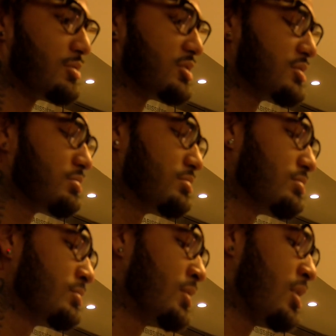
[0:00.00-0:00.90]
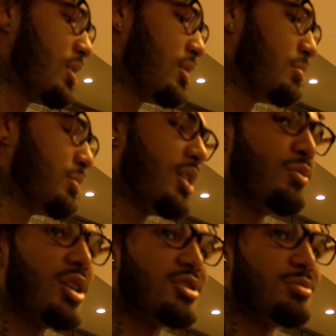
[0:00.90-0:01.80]
just
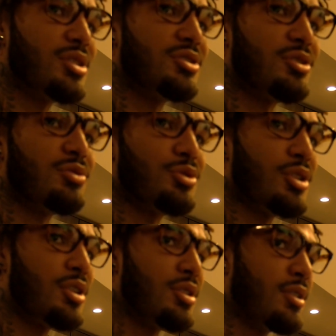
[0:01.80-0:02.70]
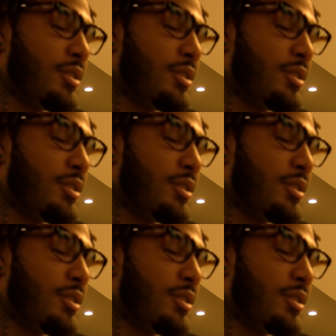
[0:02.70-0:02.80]
brainwashing myself on that.